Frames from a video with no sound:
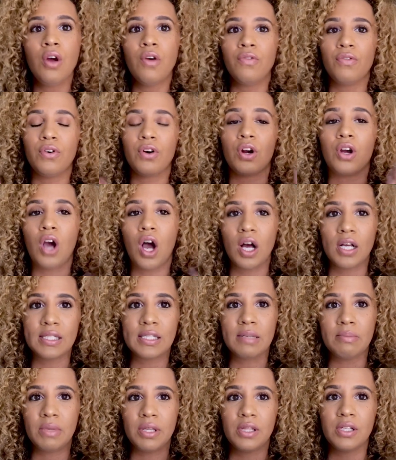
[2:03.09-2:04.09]
for
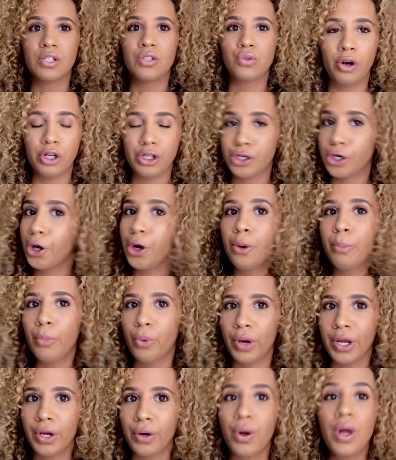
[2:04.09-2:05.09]
causing me this
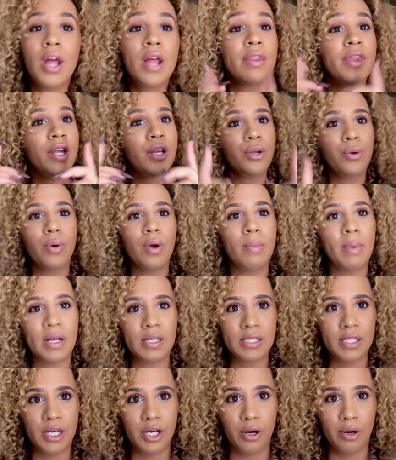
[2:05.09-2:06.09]
turmoil that you were
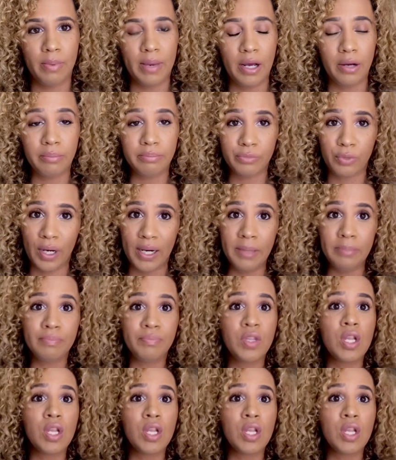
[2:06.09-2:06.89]
about to hear about, right?